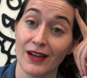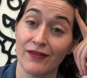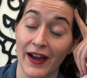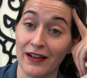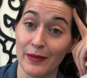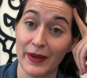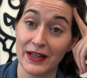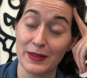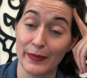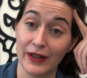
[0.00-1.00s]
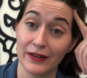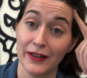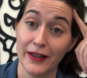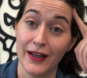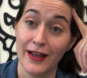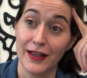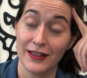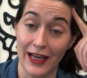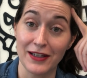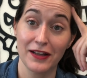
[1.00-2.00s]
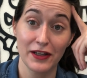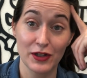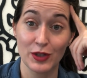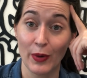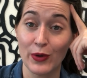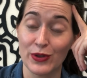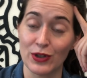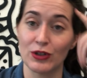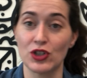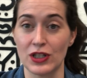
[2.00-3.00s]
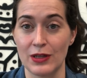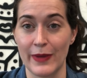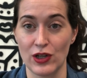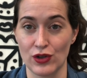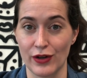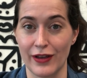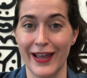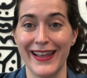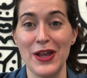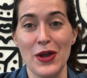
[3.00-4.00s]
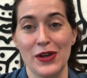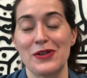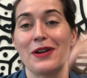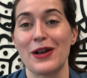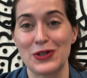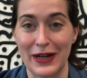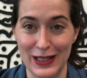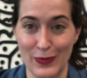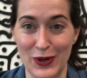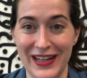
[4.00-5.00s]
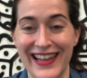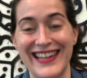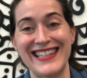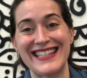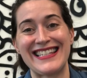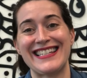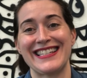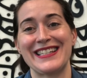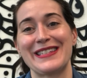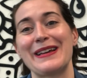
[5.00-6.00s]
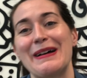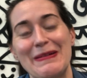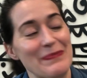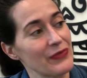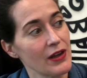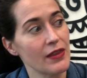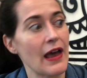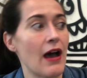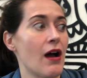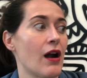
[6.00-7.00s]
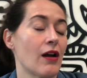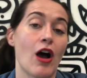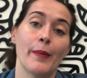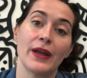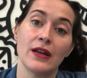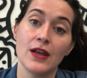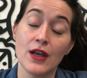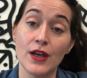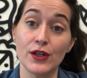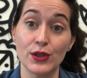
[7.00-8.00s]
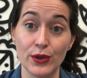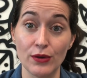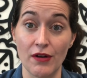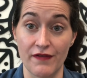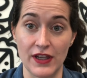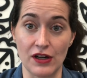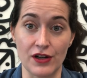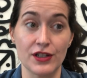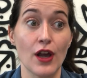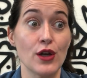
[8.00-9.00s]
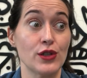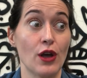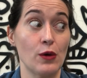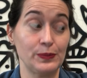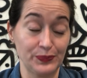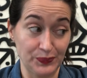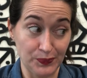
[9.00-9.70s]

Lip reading: vine clippings, but technically you're supposed to, just to make sure that you're not transporting any diseases that are common to vineyards. So